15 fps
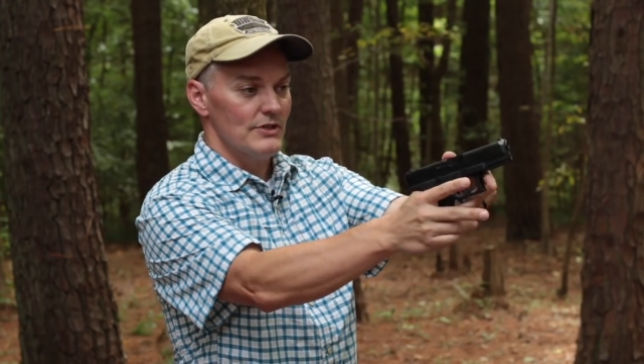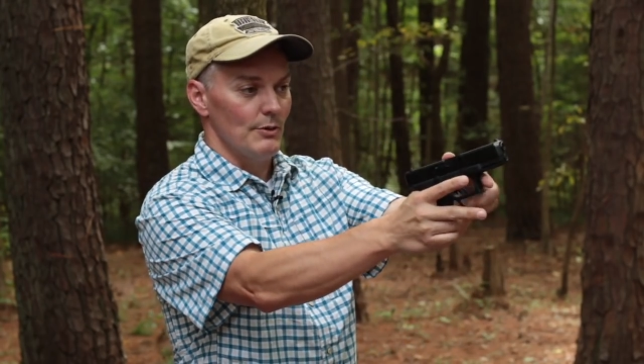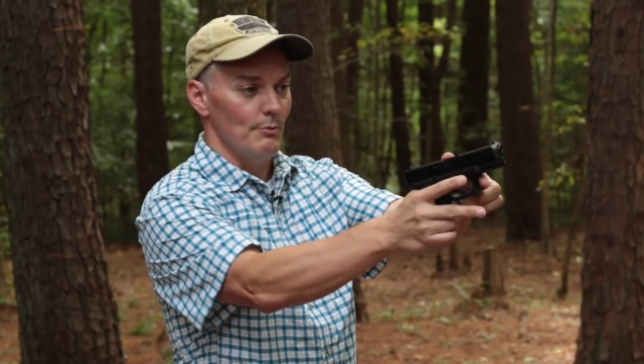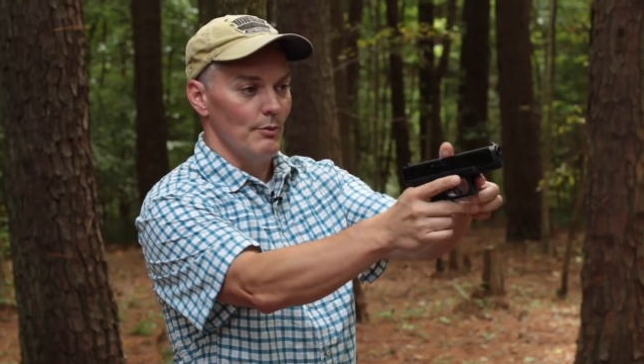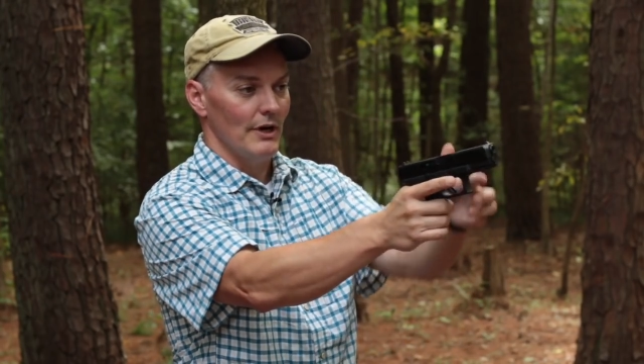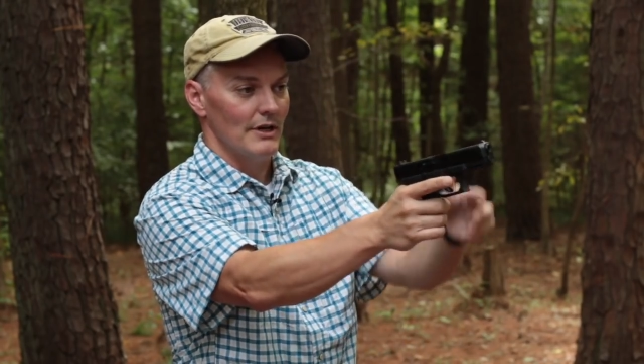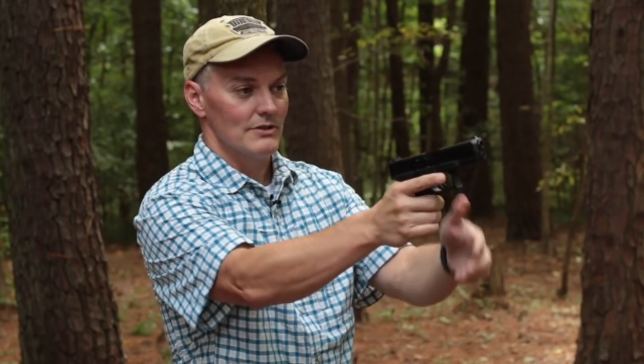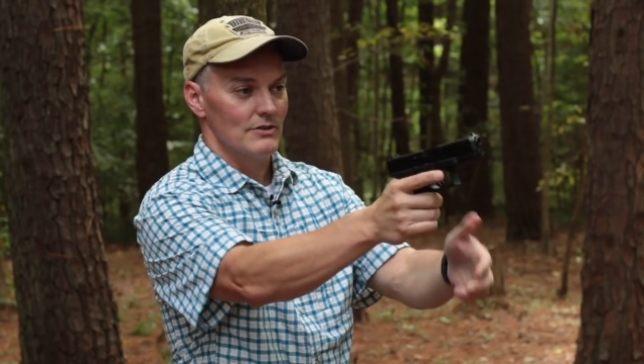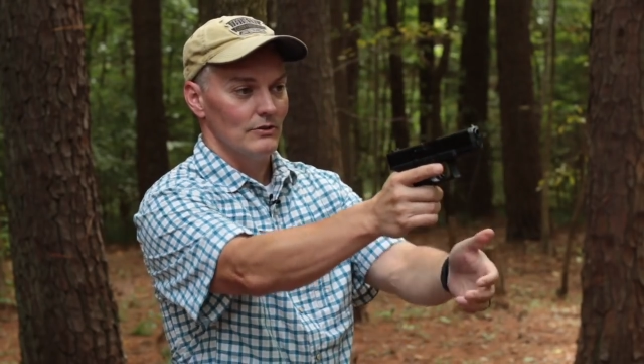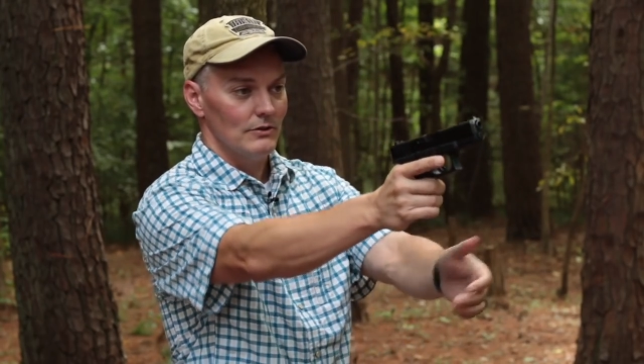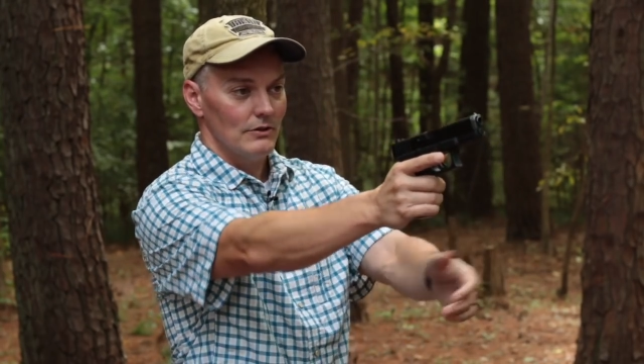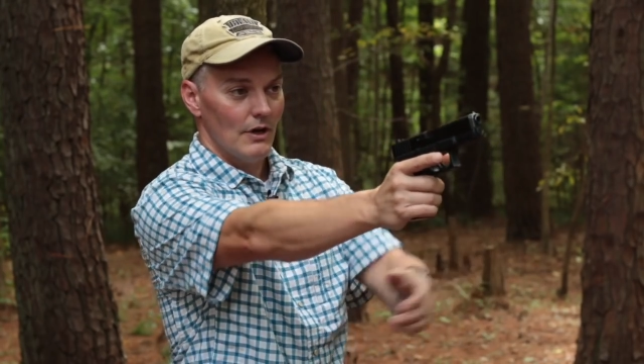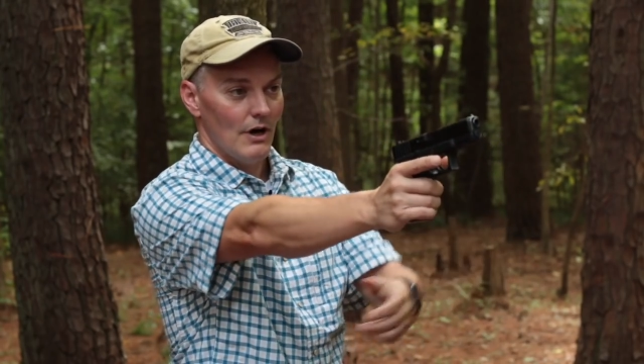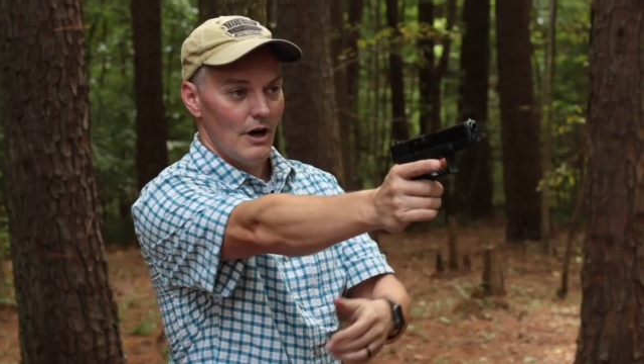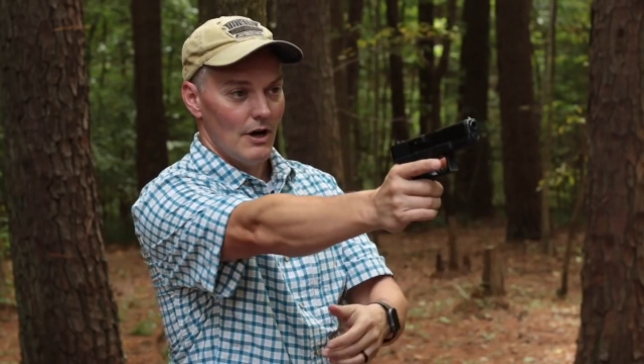the
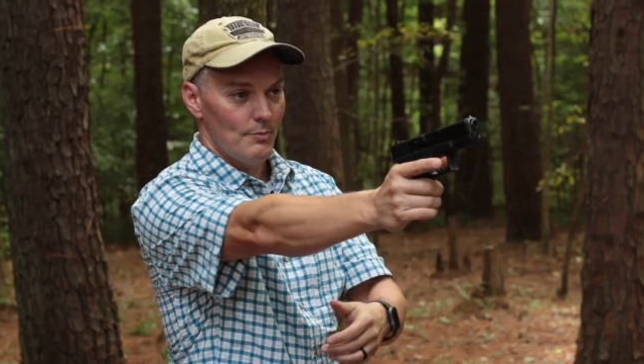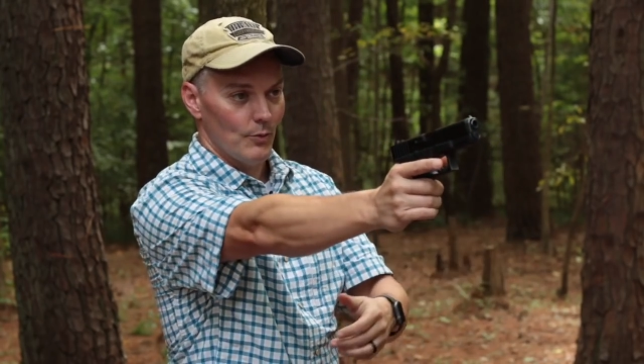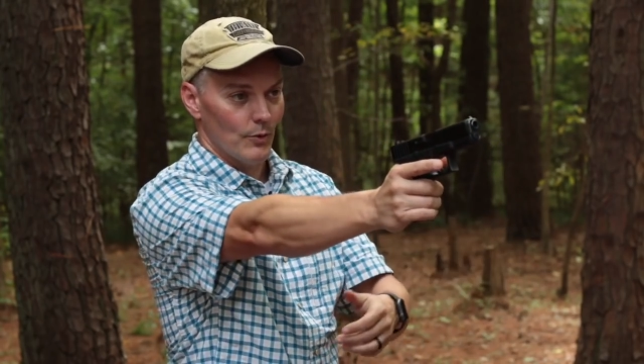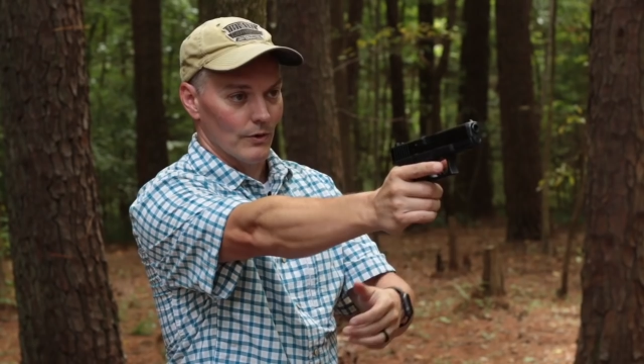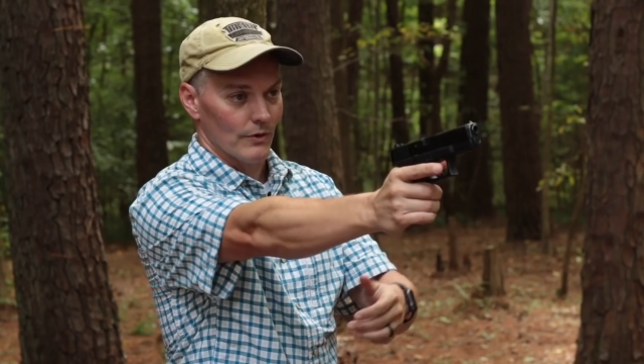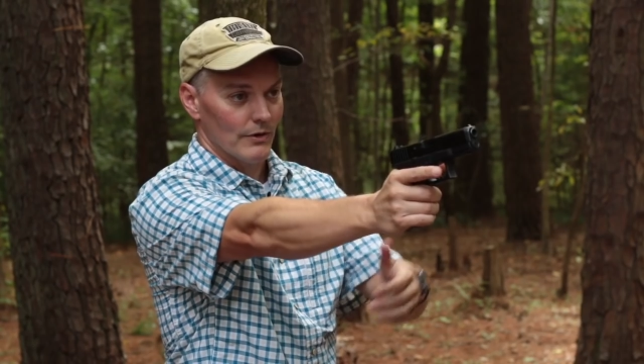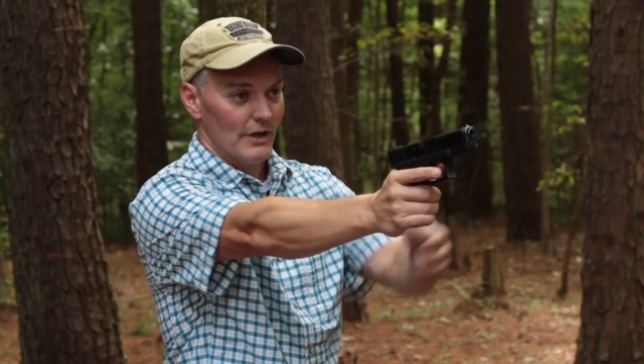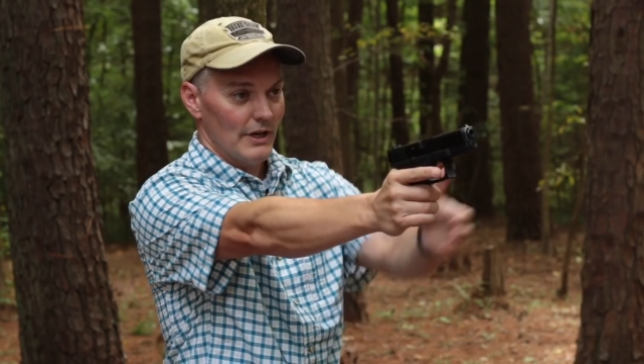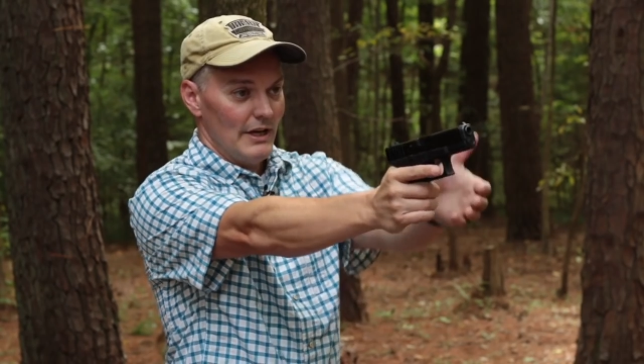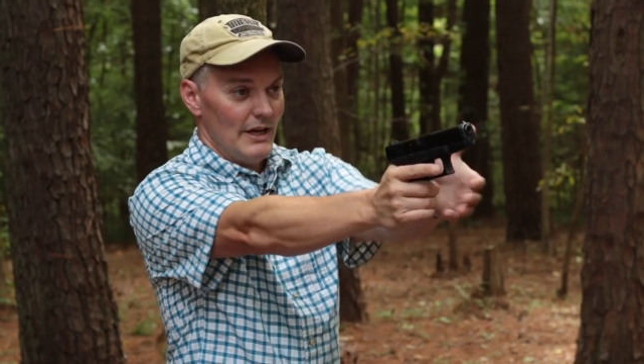muzzle upward.